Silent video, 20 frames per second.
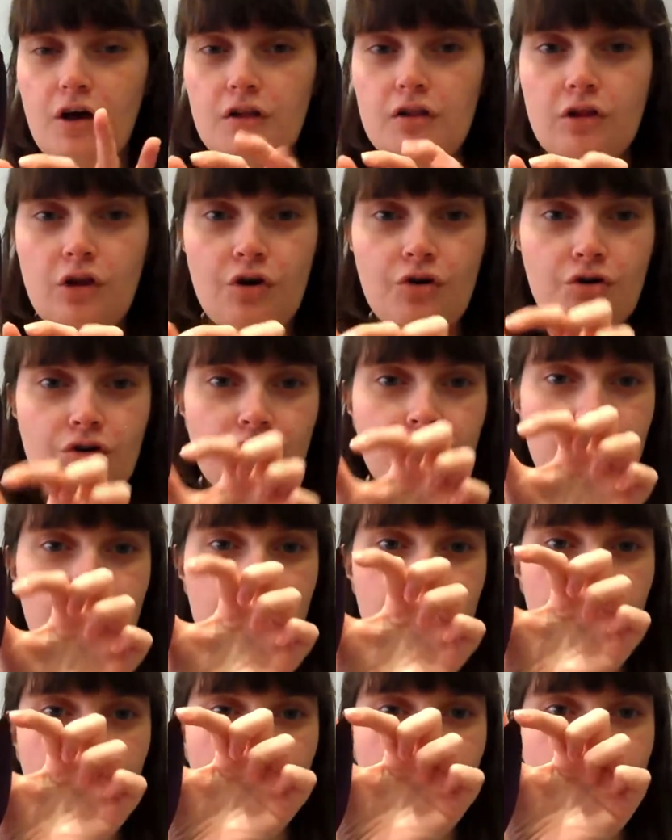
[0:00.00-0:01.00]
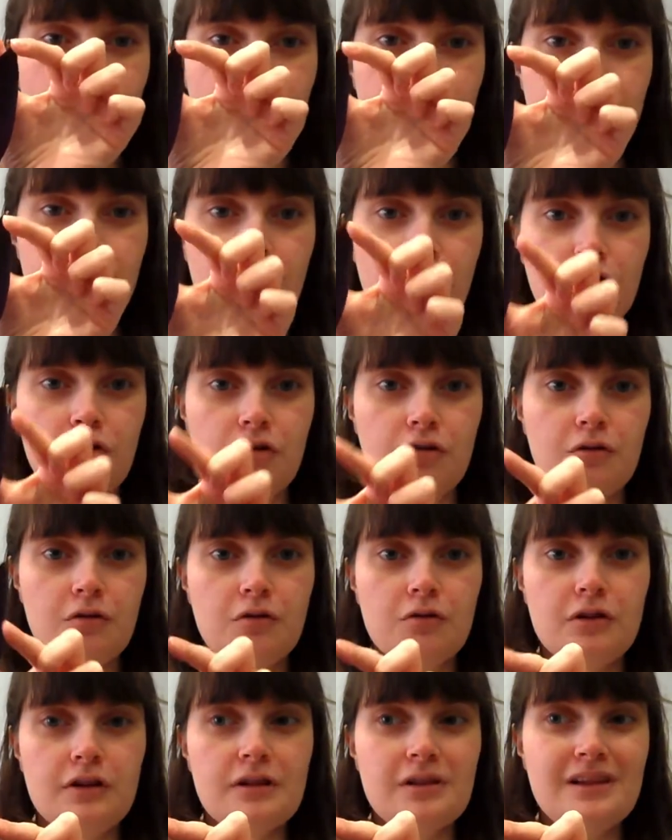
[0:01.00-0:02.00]
long oval
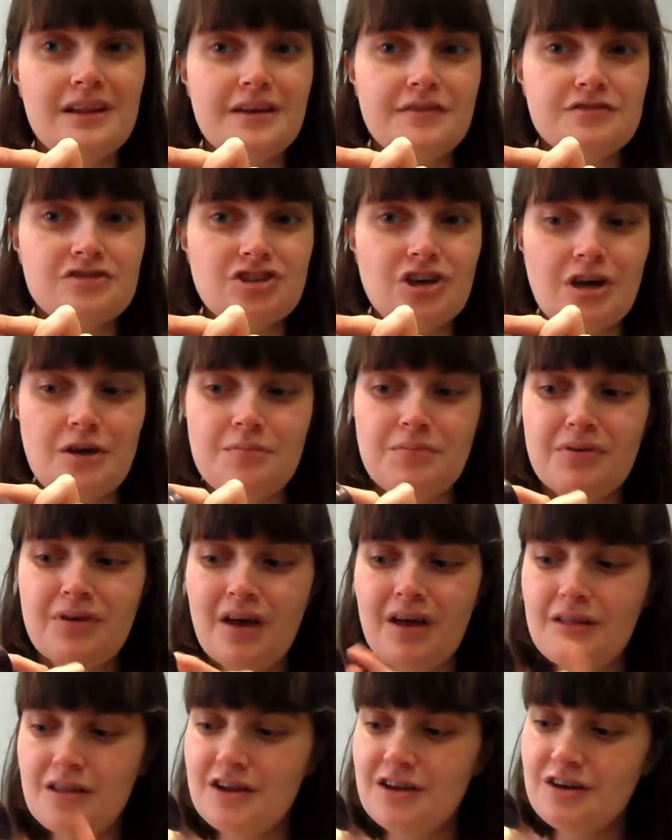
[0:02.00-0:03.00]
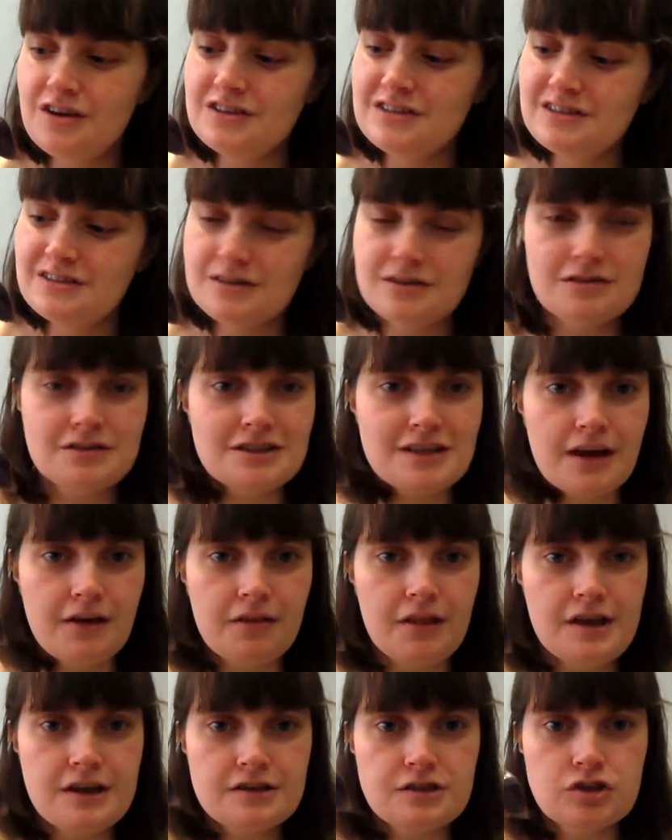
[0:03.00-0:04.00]
leaf shape, I think you can still
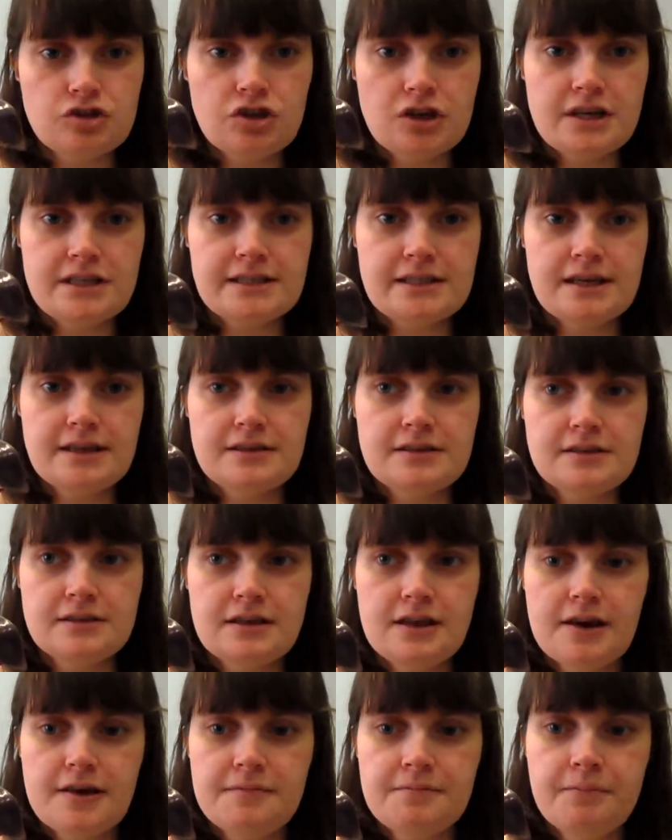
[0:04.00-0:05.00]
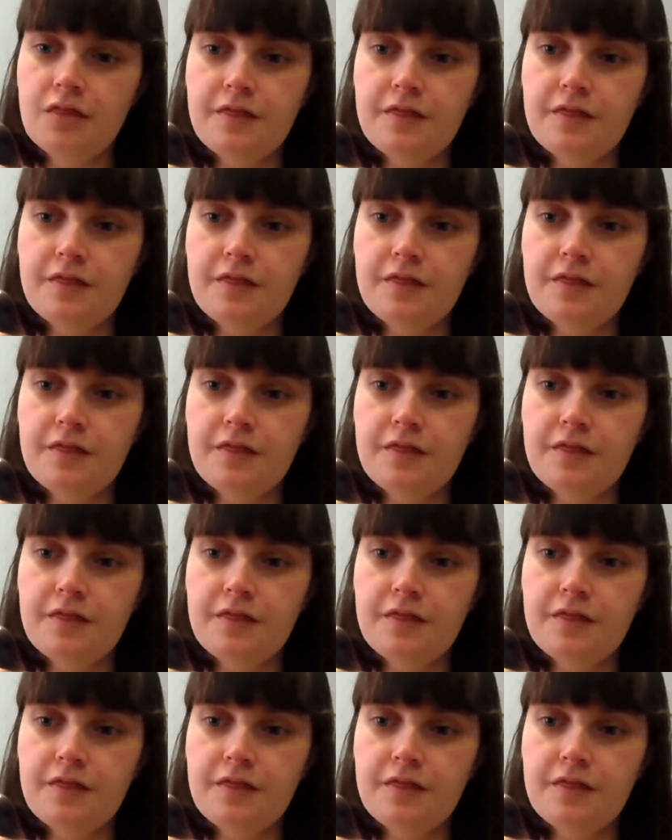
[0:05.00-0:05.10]
tell that it's a Tradescantia.